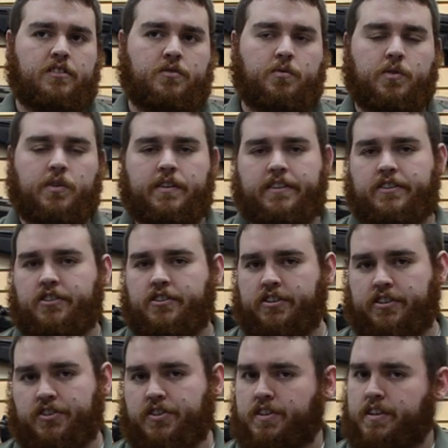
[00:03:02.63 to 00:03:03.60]
towards
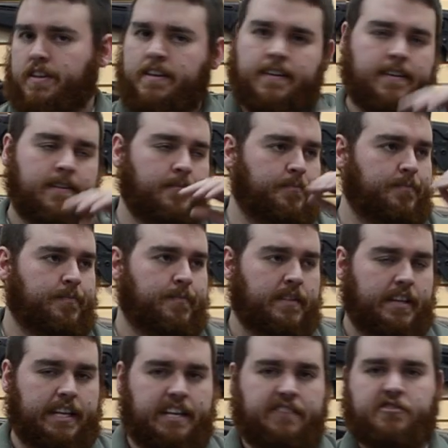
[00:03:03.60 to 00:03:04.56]
just
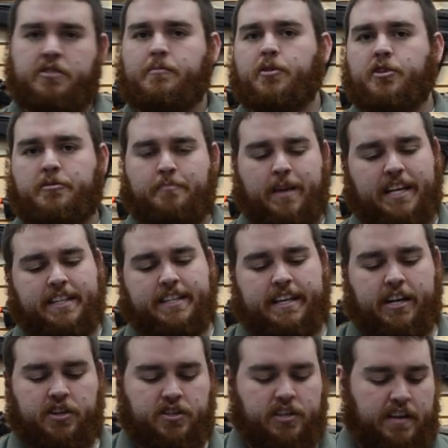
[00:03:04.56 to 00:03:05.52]
even the most basic
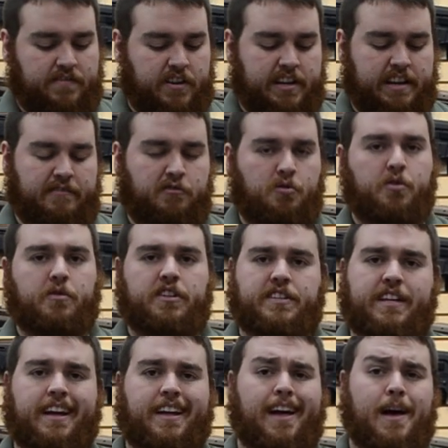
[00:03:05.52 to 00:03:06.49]
airsoft gun having rotary
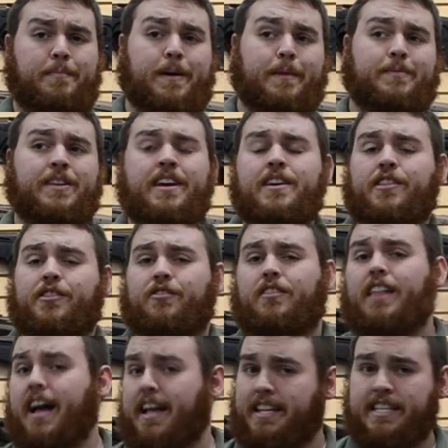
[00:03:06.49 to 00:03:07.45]
style hop ups, they're a
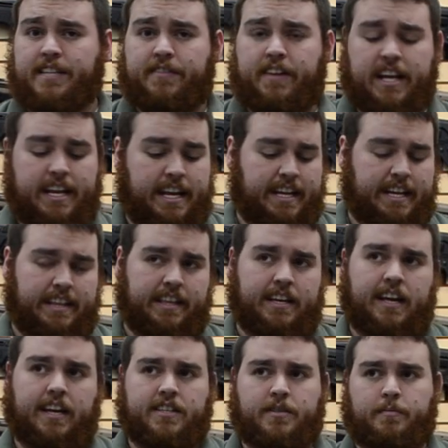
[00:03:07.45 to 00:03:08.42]
lot less of a headache, and the
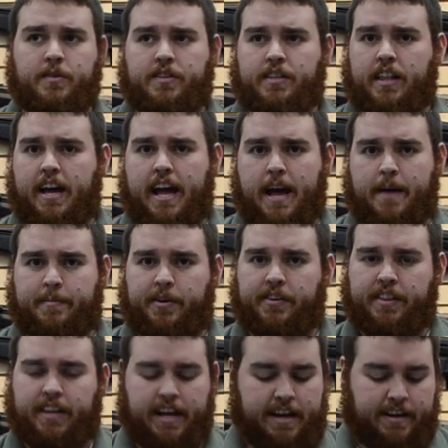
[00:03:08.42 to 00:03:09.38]
customer is a lot happier
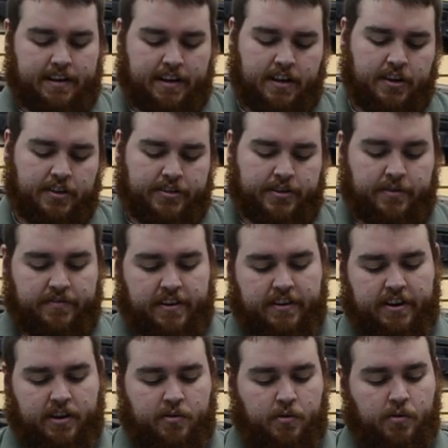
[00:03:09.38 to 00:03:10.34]
in the end. So
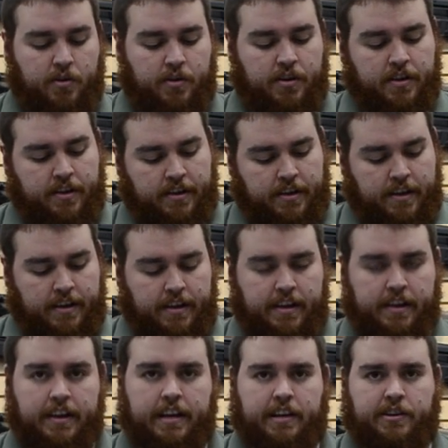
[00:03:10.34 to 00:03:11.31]
very cool,
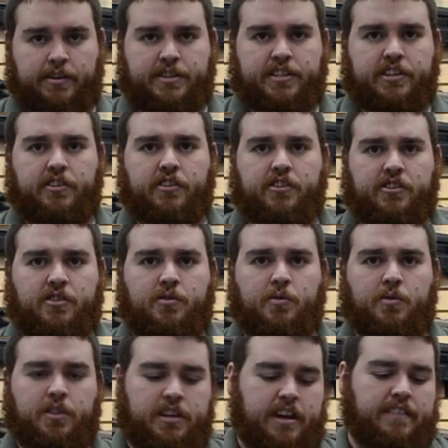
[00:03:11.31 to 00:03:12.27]
and you still are
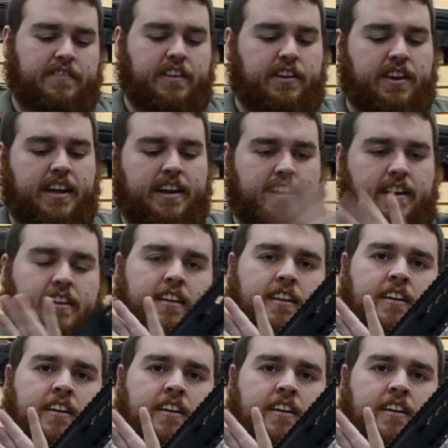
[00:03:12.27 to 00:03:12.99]
cool enough that you get to